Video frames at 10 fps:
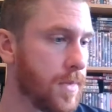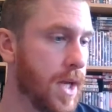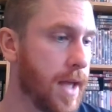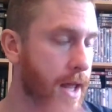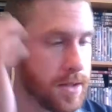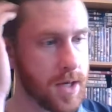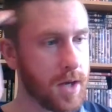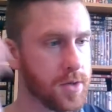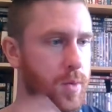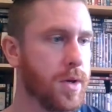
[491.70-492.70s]
again,
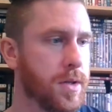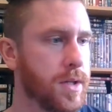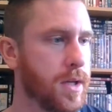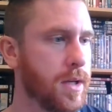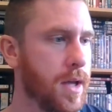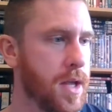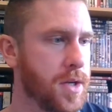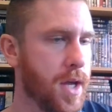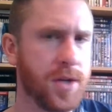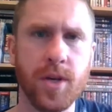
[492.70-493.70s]
touch wood,
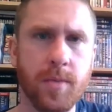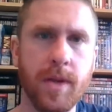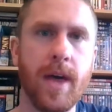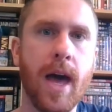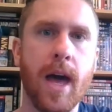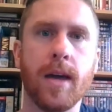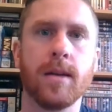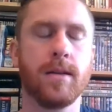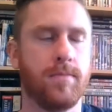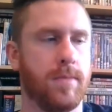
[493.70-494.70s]
it should be there.
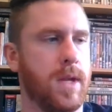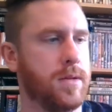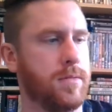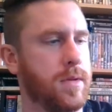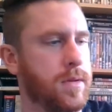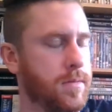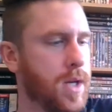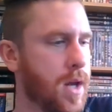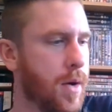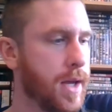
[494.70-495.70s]

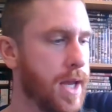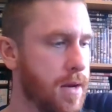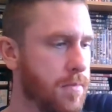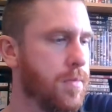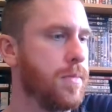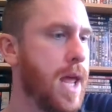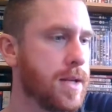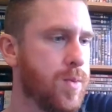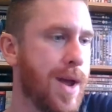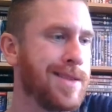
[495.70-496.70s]
Again,
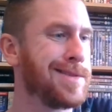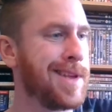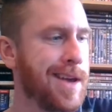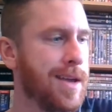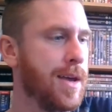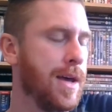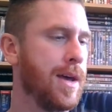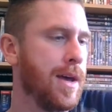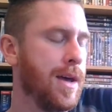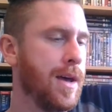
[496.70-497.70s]
next Wednesday,
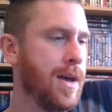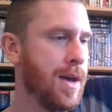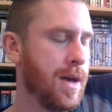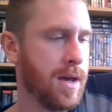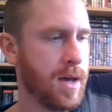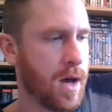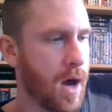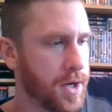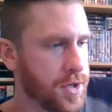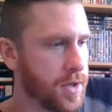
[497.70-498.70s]

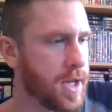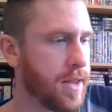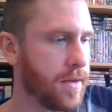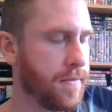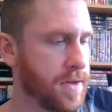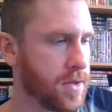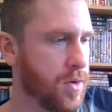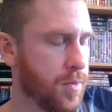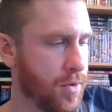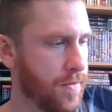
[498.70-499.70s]
I should get the
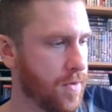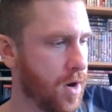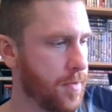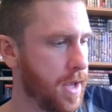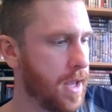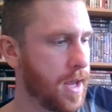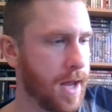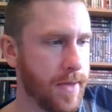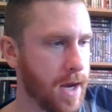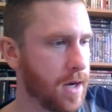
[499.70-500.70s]
physical proof copy,
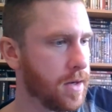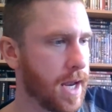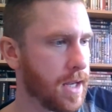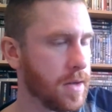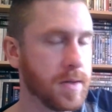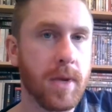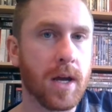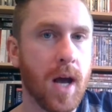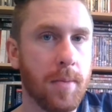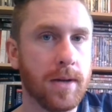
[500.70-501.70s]
and then that gives me a
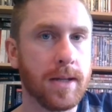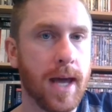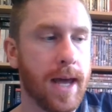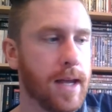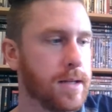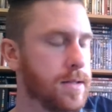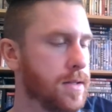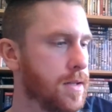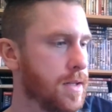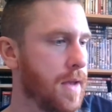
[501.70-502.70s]
couple of days.
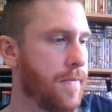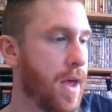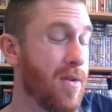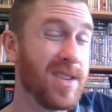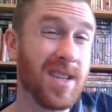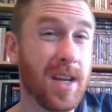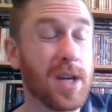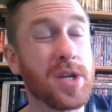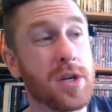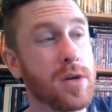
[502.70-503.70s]
If there is an
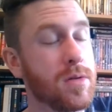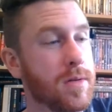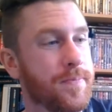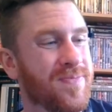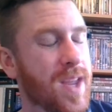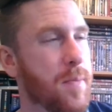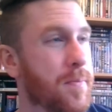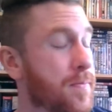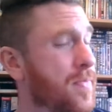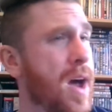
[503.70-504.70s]
issue,
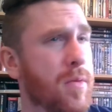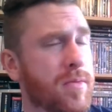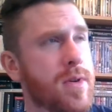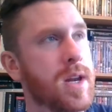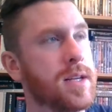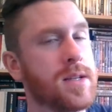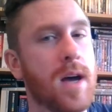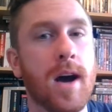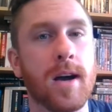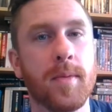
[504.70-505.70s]
that would really
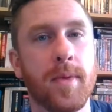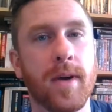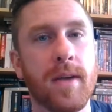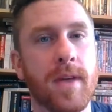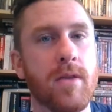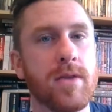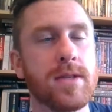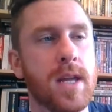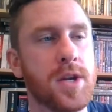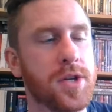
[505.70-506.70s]
suck. But if there is
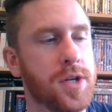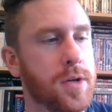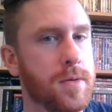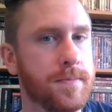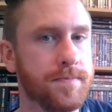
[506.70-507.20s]
an issue,